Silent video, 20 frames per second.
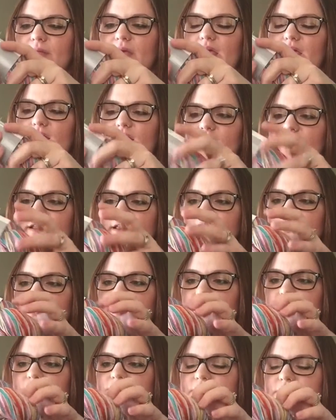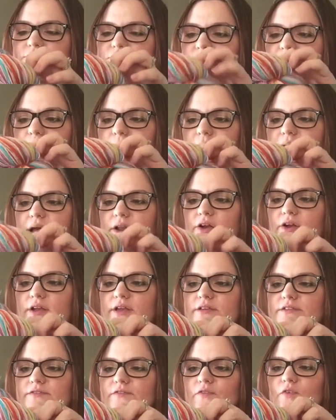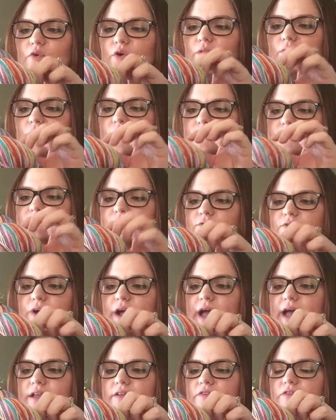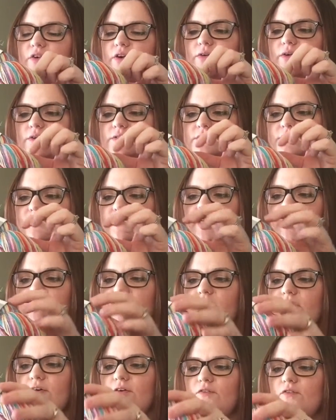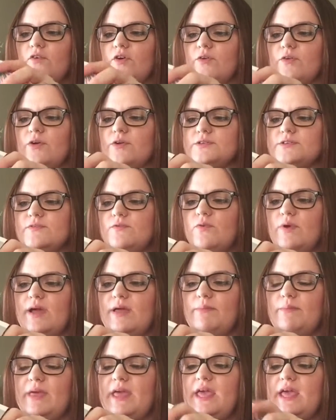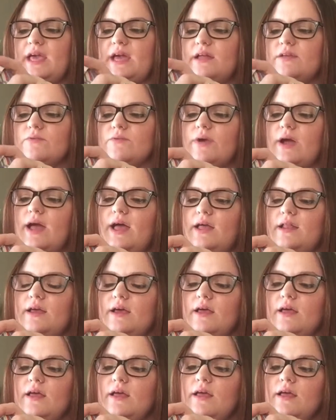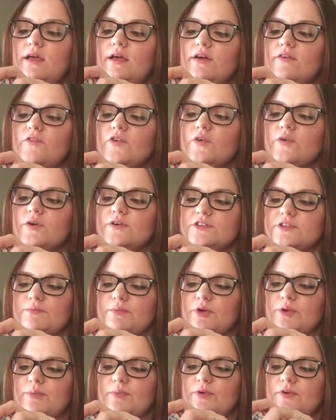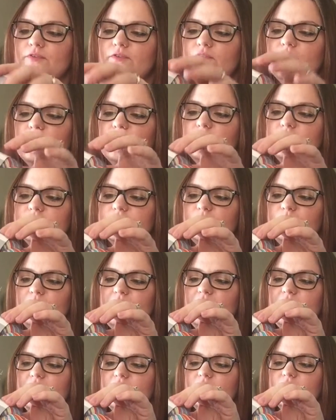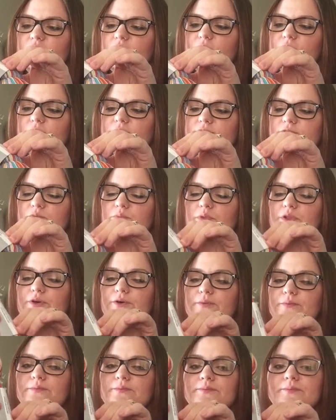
And it gives, the stripe pattern is 4 rows of red, 4 rows of yellow, 4 rows of white, pink, and red, 4 rows of purple, 4 rows of pink, and 4 rows of blue.